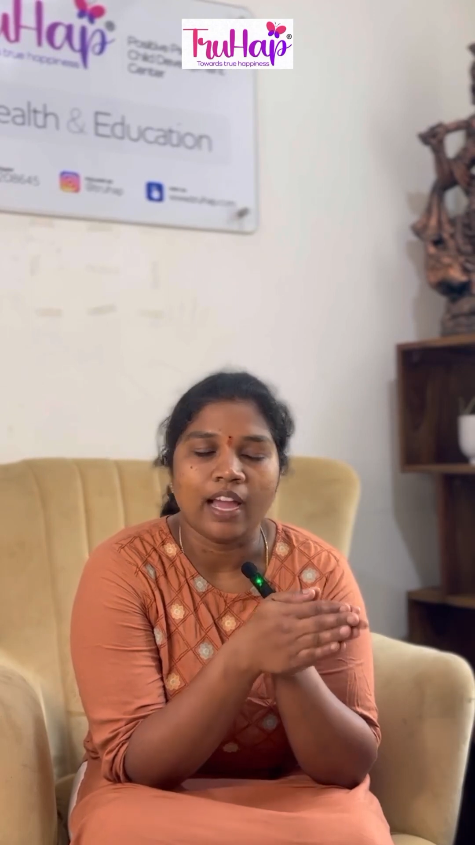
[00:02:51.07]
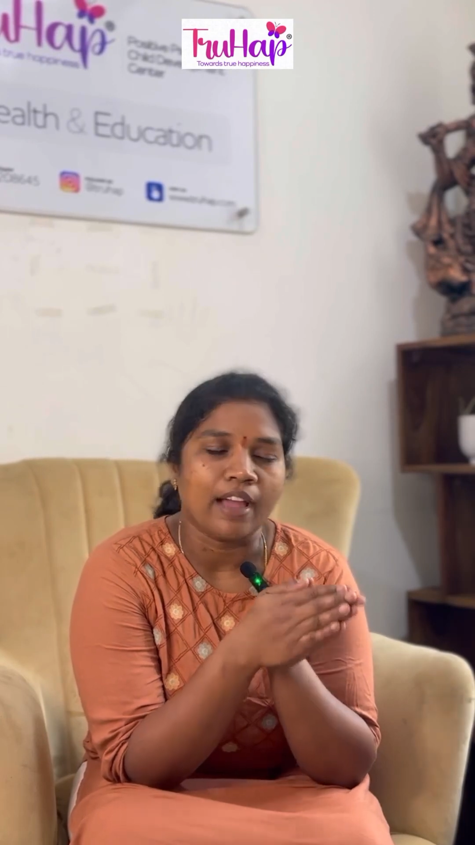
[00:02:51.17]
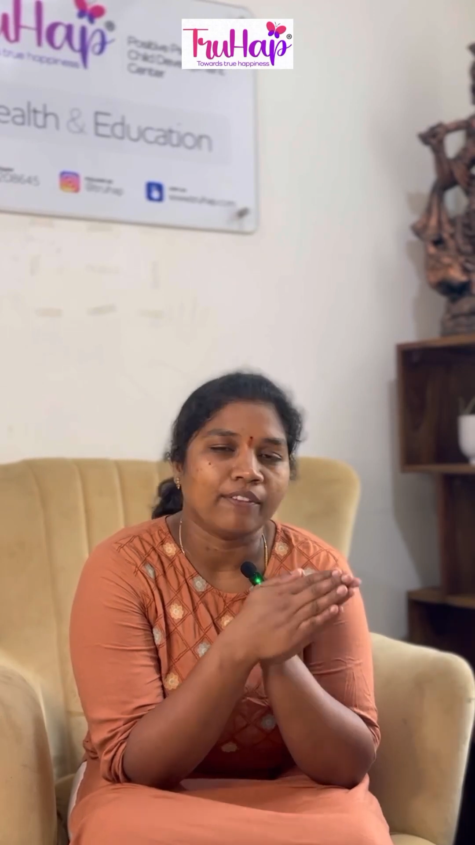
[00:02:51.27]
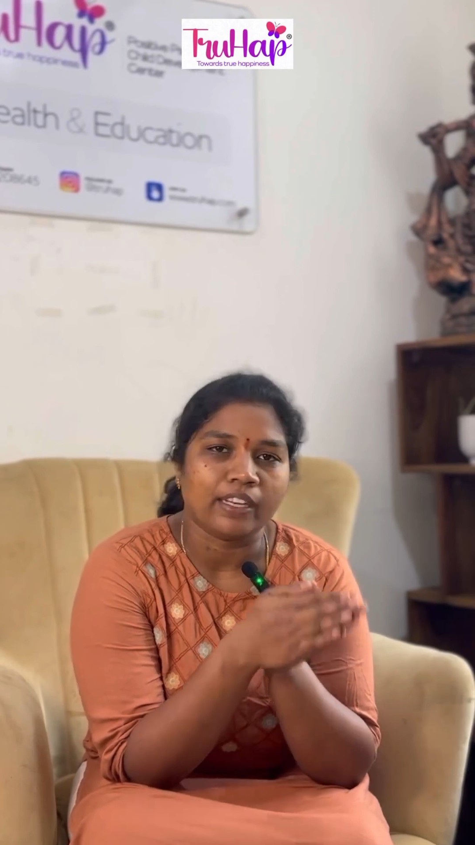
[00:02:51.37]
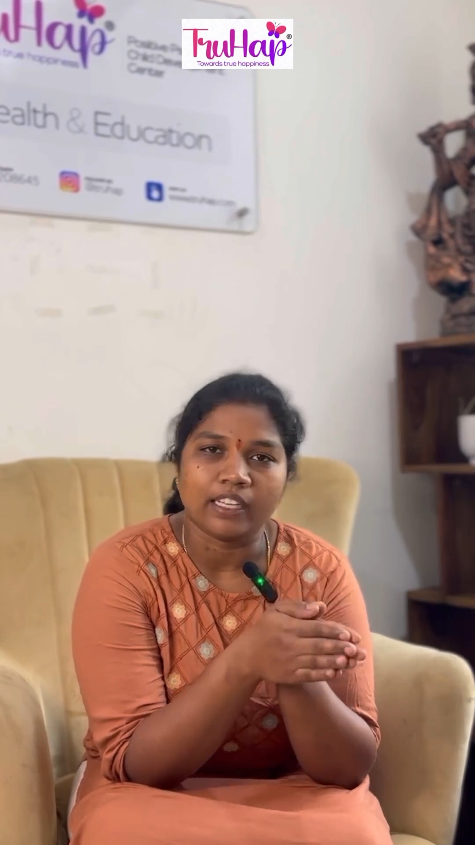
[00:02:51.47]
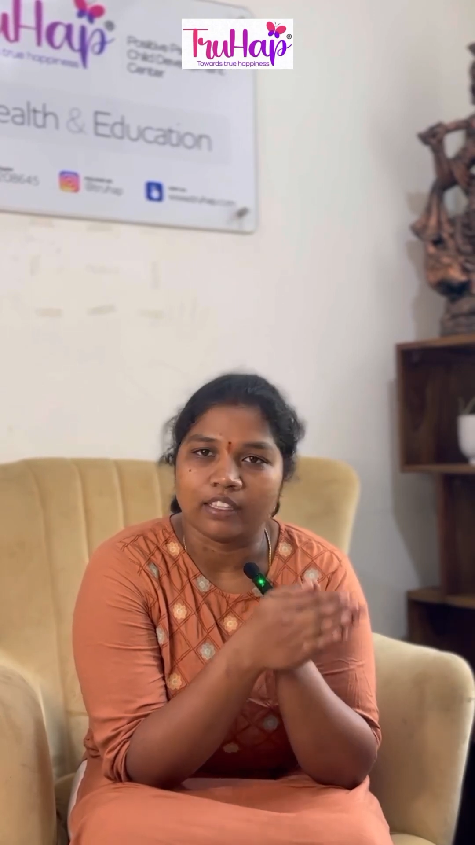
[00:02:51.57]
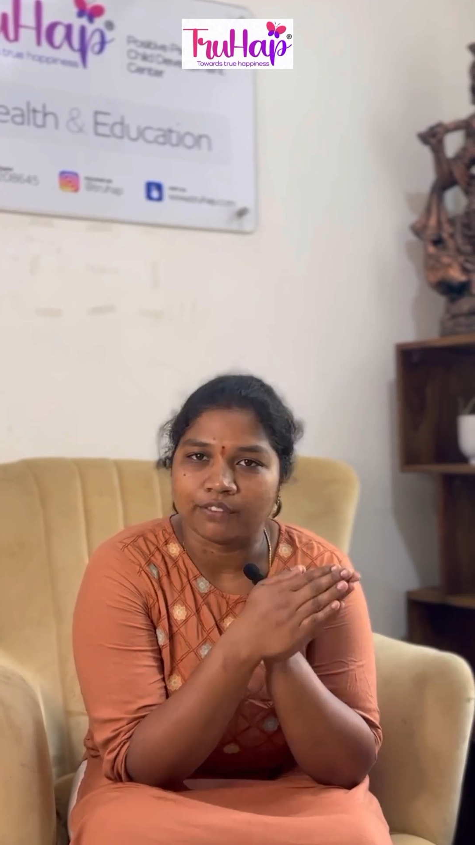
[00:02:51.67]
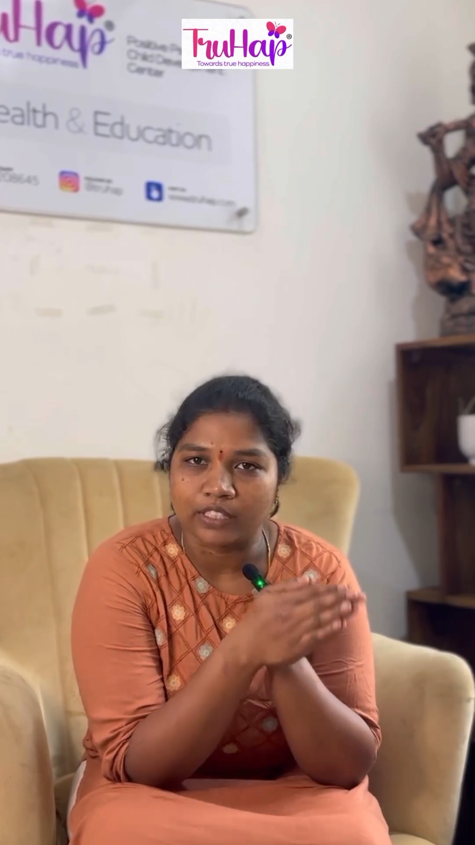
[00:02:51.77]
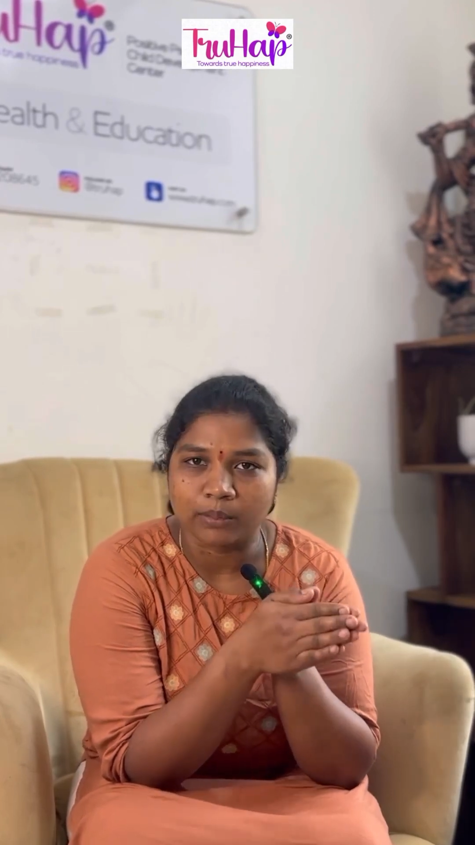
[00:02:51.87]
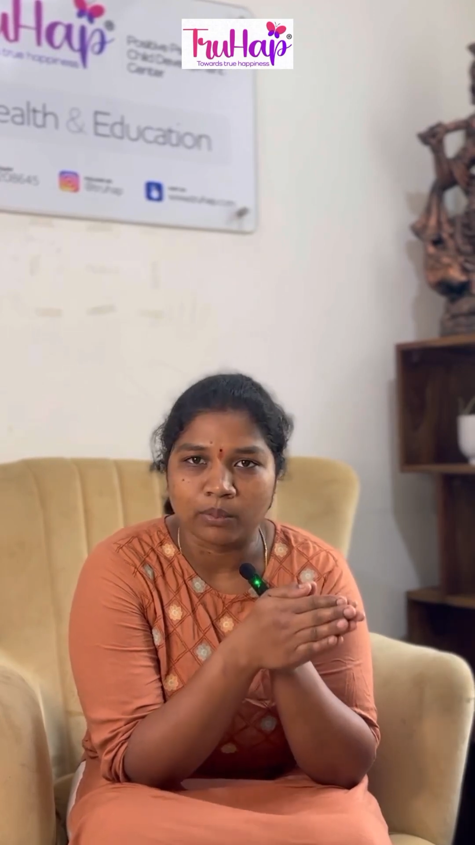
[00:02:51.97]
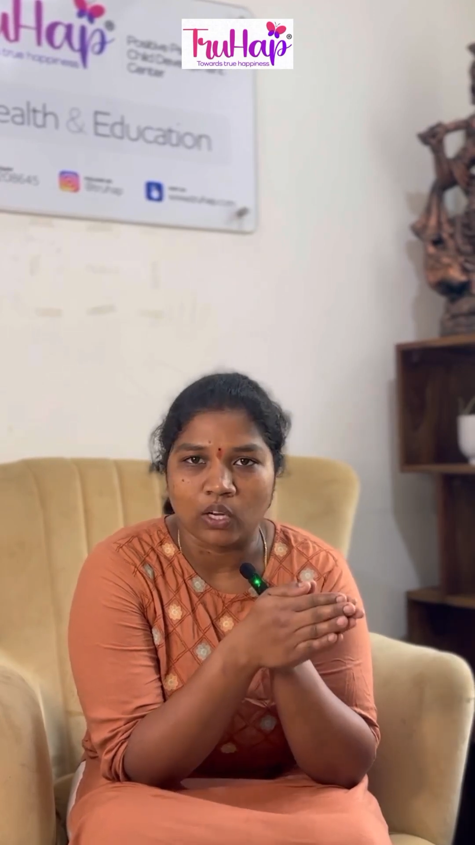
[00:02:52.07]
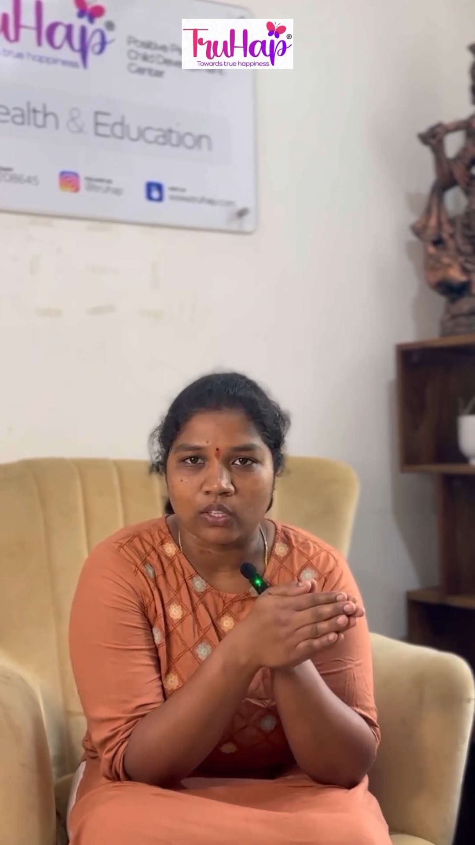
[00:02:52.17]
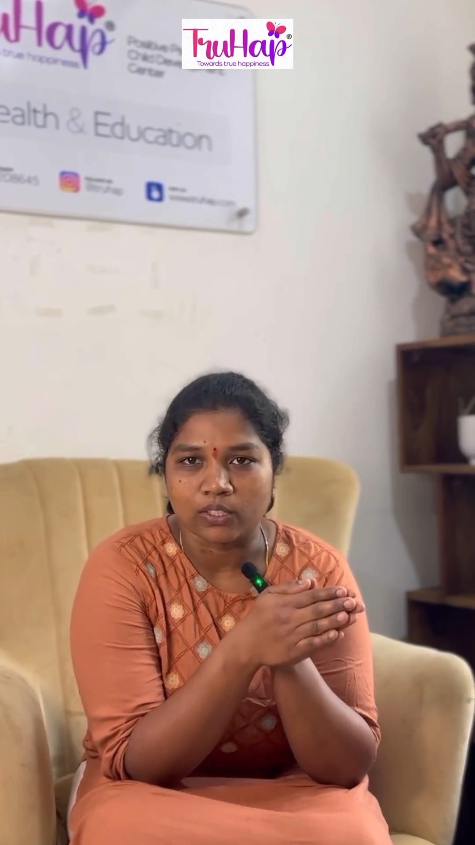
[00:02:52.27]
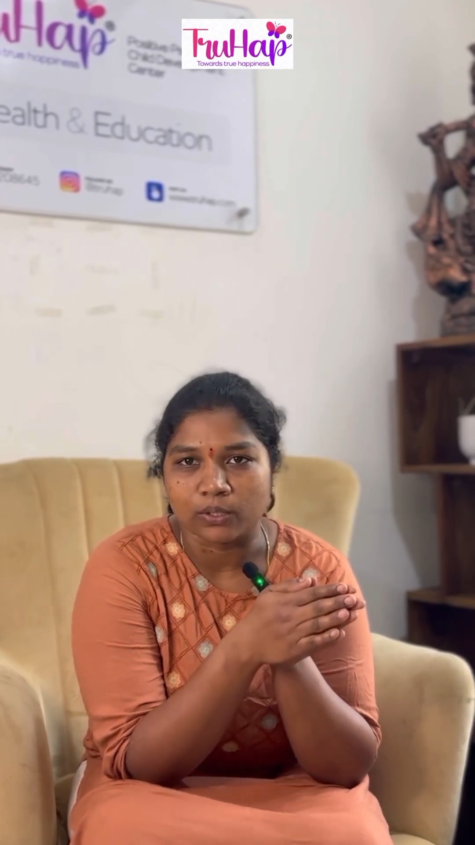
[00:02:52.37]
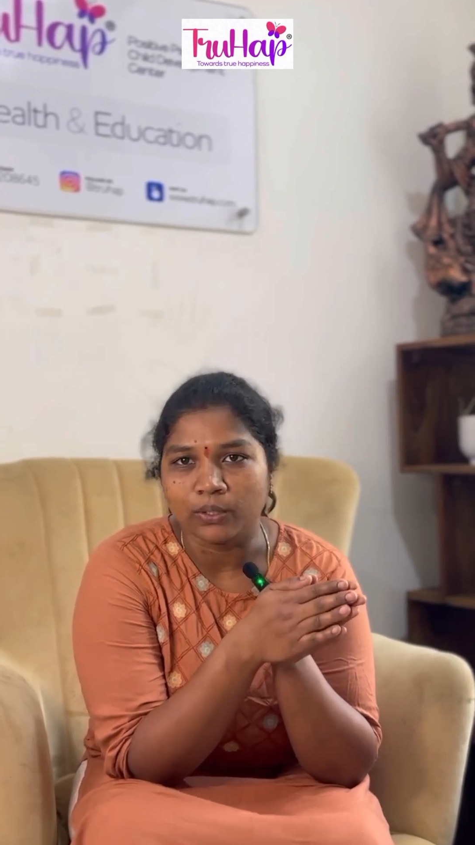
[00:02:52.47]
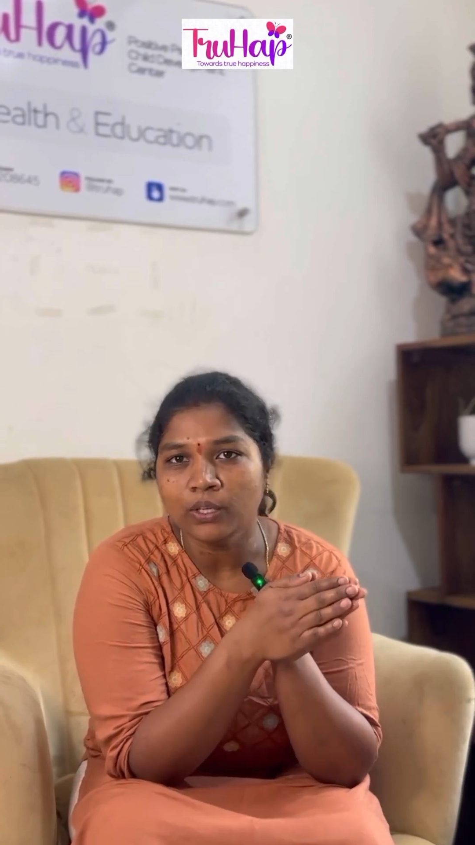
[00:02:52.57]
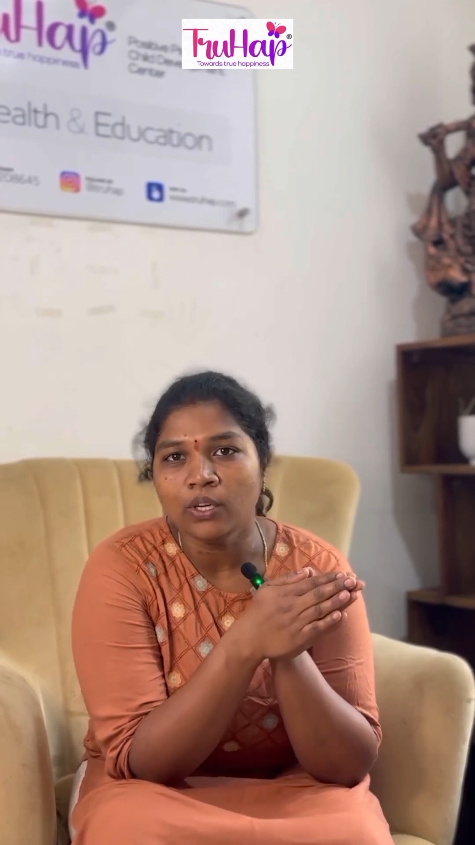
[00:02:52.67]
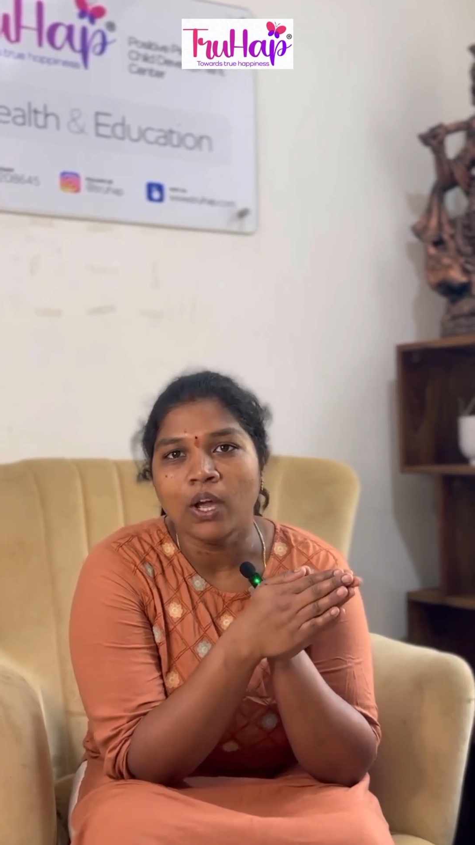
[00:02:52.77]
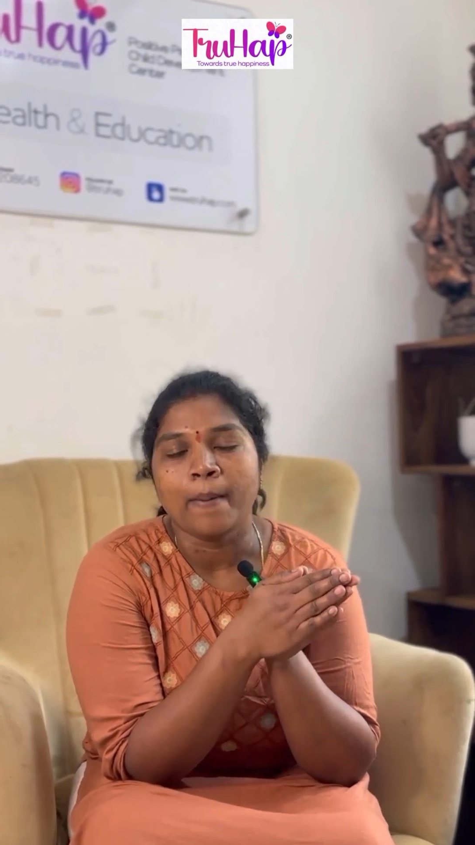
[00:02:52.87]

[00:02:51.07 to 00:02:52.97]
I'm very comfortable also.